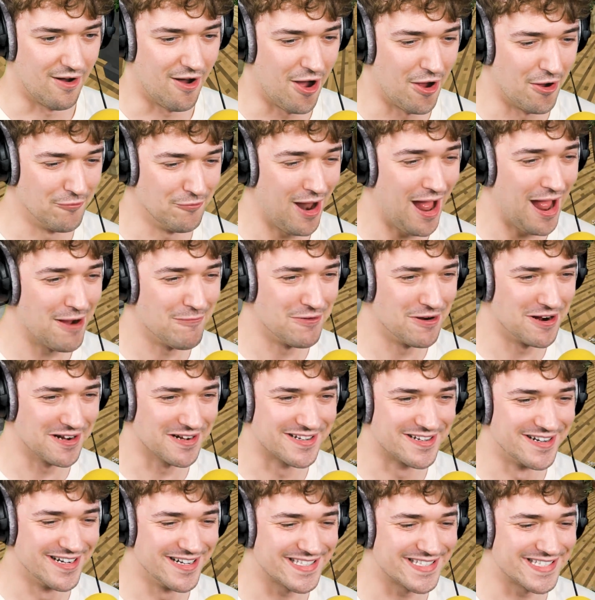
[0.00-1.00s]
All right, we're
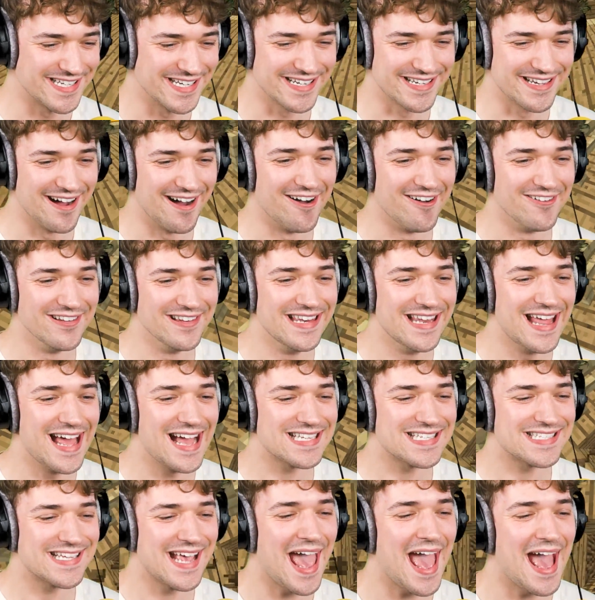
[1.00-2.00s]
good to go.
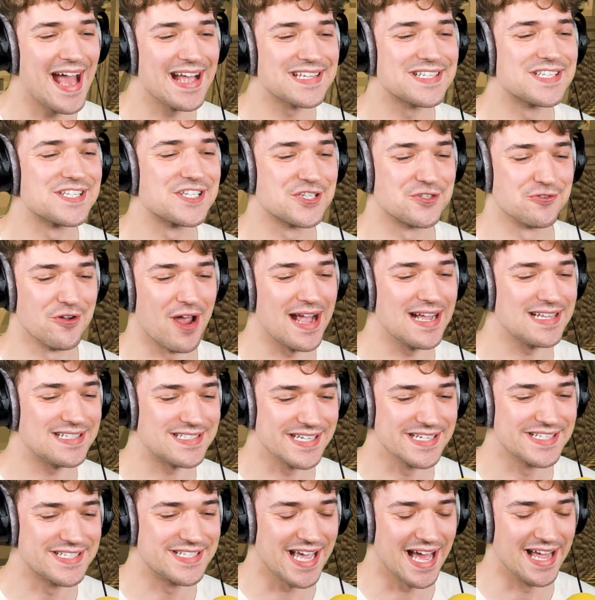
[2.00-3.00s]
Let's head straight
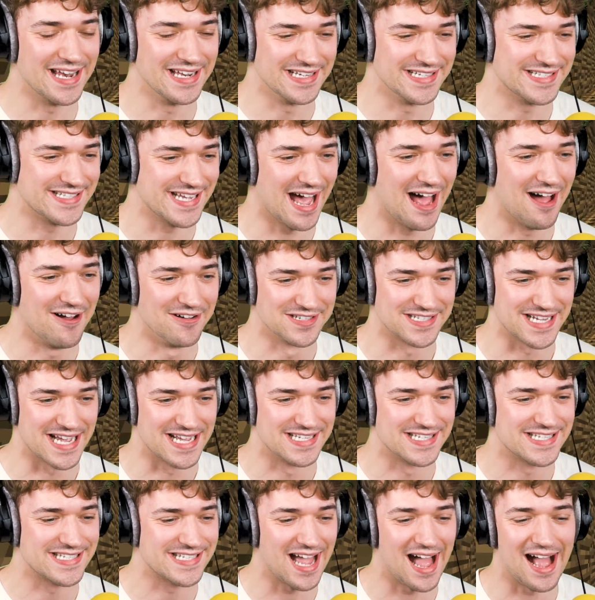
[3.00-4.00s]
to Jelly's house
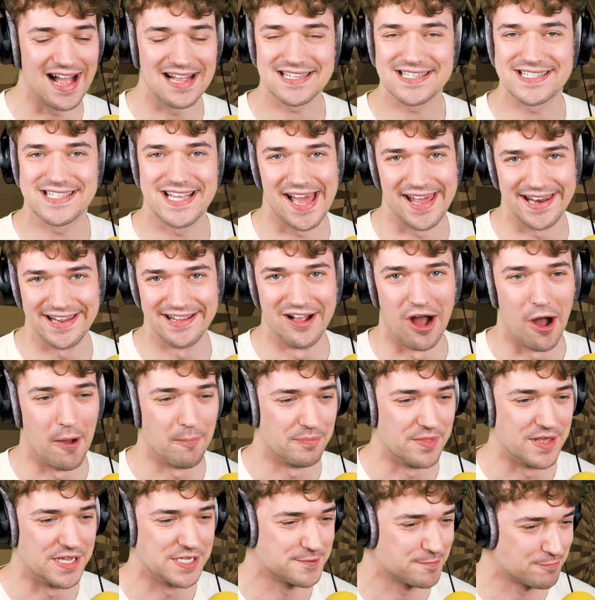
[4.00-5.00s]
and start setting
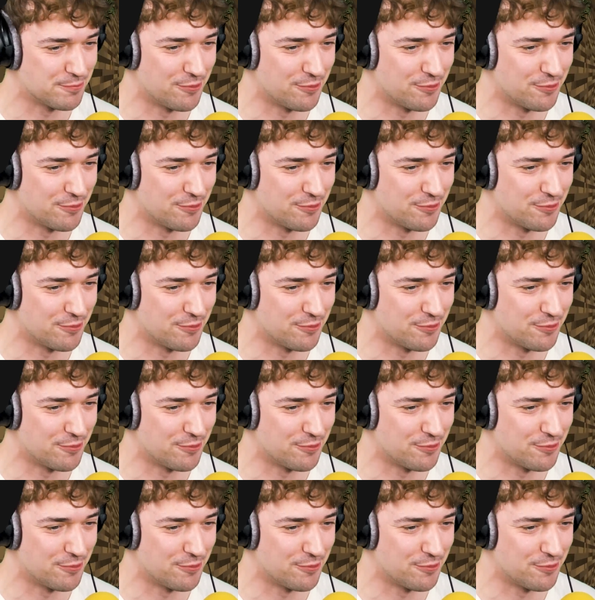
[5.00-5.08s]
up this